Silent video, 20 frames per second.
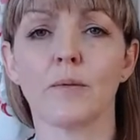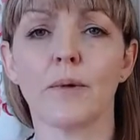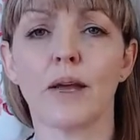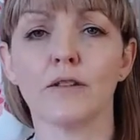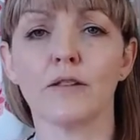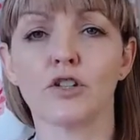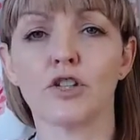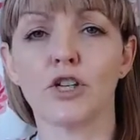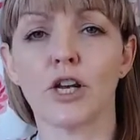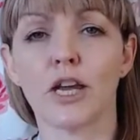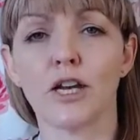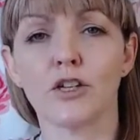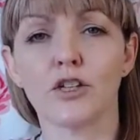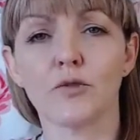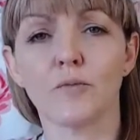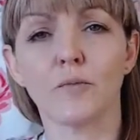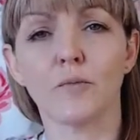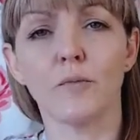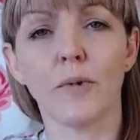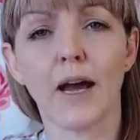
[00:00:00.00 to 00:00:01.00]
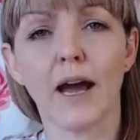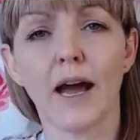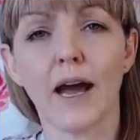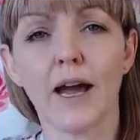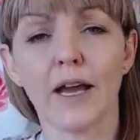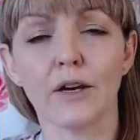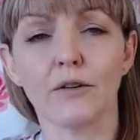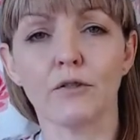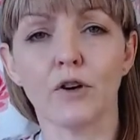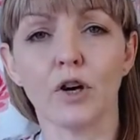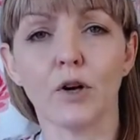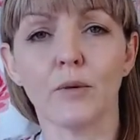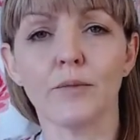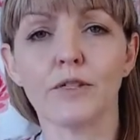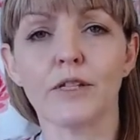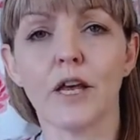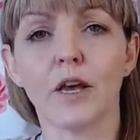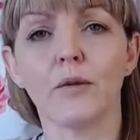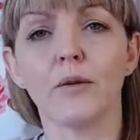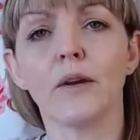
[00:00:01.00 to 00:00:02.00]
make the change higher up.
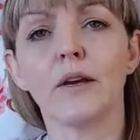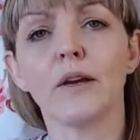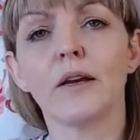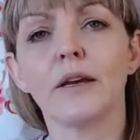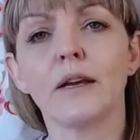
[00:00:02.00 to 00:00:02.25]
So